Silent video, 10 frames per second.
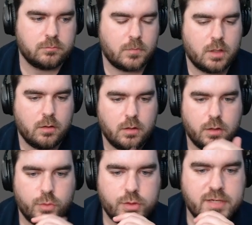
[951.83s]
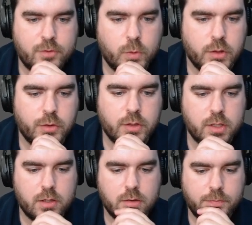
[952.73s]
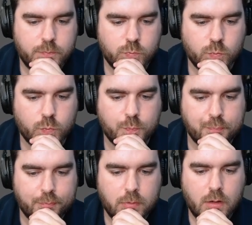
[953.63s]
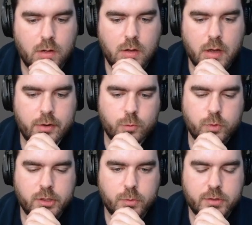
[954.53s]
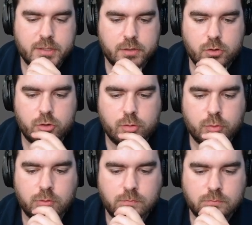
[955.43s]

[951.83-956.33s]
Let's have a quick think here. I don't really want to take the Noble.